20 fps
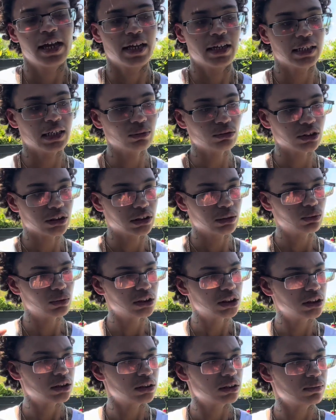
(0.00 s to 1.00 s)
And
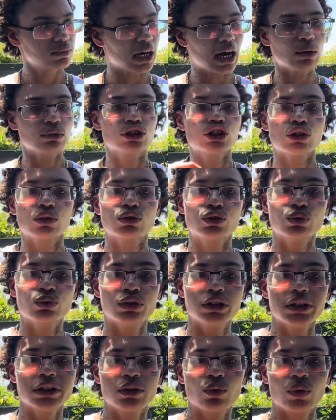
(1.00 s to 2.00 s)
I was so
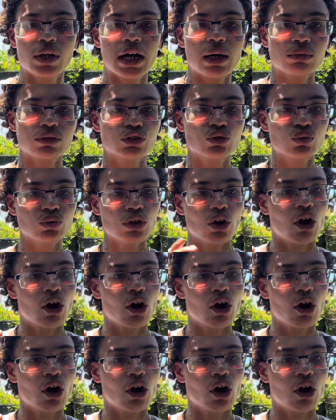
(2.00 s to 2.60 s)
tuned in to what I was doing.